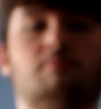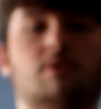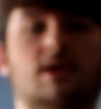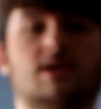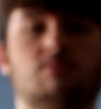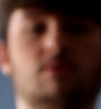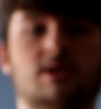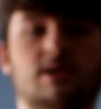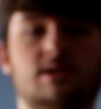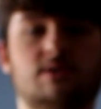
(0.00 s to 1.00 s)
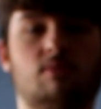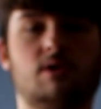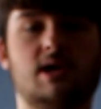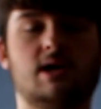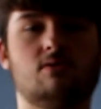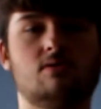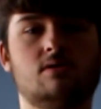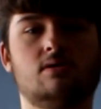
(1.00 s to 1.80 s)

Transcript: But that's what it is right now.